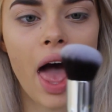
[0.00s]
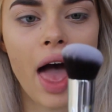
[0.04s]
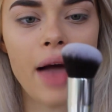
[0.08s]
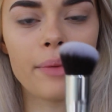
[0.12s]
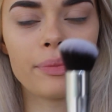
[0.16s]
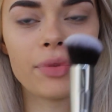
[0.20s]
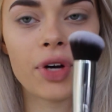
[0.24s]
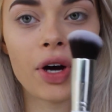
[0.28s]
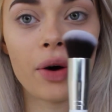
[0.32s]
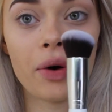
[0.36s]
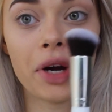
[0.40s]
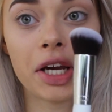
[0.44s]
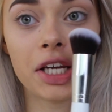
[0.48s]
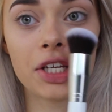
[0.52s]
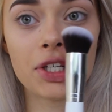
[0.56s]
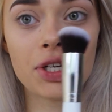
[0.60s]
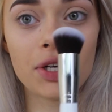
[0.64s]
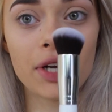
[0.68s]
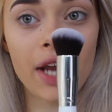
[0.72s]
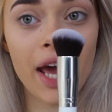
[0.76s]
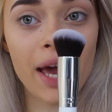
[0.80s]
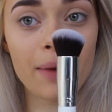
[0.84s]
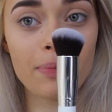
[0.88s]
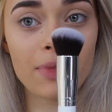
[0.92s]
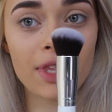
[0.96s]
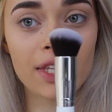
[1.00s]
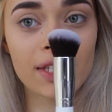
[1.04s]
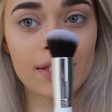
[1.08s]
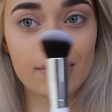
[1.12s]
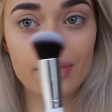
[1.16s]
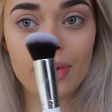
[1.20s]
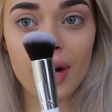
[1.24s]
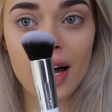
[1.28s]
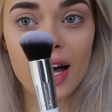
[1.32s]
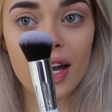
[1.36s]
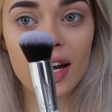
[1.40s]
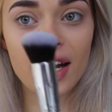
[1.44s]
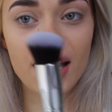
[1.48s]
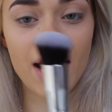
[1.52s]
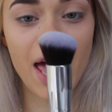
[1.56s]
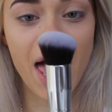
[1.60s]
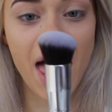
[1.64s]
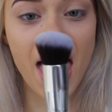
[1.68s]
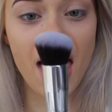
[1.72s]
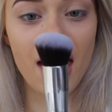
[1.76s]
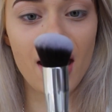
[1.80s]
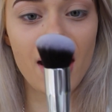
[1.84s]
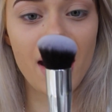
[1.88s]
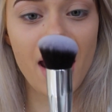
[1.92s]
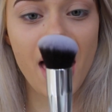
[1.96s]
I'm going to name this one
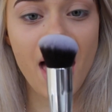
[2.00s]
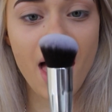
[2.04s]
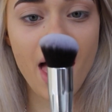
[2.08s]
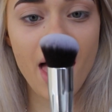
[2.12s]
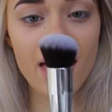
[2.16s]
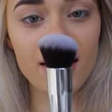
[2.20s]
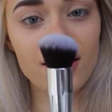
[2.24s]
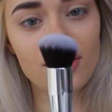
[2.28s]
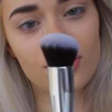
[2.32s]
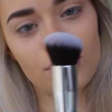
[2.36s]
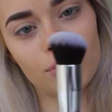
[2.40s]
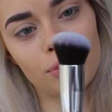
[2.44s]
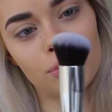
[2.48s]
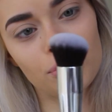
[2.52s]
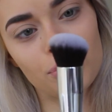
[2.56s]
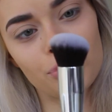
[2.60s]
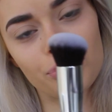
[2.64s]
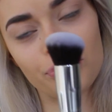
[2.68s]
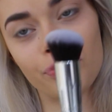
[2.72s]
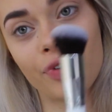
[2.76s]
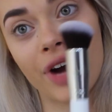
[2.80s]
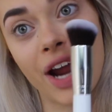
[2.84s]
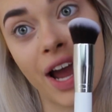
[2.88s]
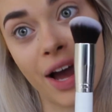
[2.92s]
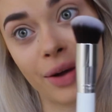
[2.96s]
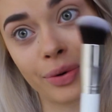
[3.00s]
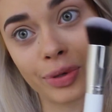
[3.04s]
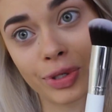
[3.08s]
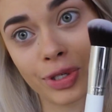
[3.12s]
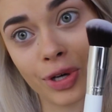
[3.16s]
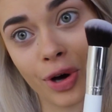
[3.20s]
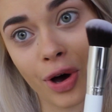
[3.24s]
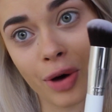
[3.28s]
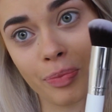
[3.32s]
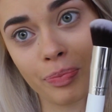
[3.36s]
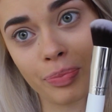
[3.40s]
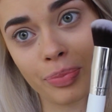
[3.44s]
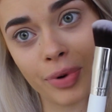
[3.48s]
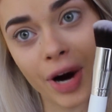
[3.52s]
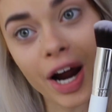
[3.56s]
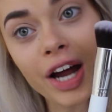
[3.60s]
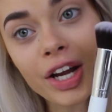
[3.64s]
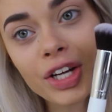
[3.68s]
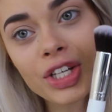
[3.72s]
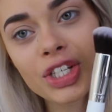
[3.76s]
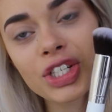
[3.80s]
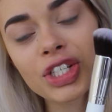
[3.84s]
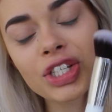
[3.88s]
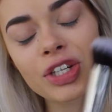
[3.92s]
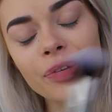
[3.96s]
an angled round top
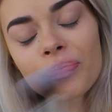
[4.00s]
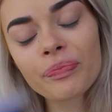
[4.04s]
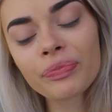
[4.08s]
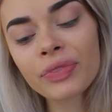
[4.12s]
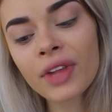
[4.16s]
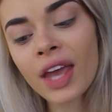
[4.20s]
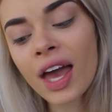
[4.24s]
brush.